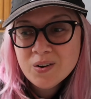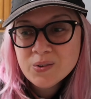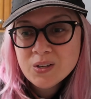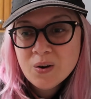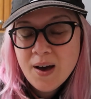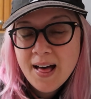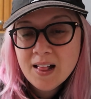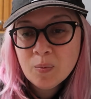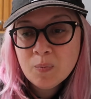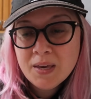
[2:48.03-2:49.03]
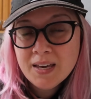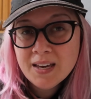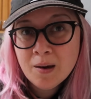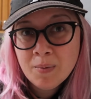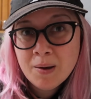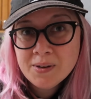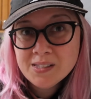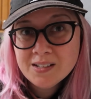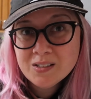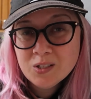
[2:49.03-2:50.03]
also help me get my
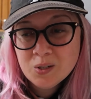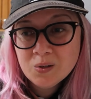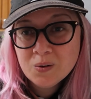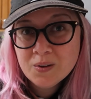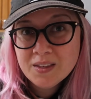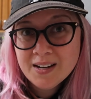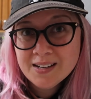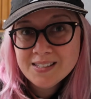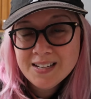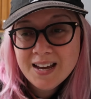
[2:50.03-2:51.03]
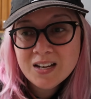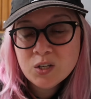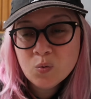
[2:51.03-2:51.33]
business to the next stage,